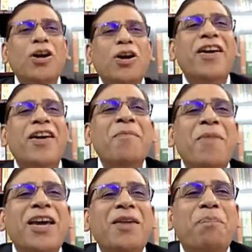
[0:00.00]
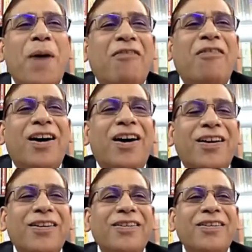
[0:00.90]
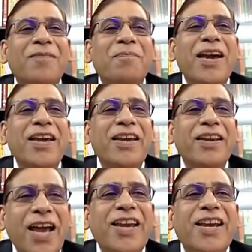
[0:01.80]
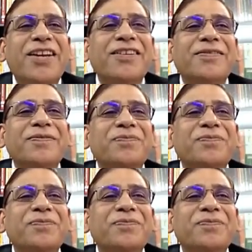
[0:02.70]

took away my power, my right,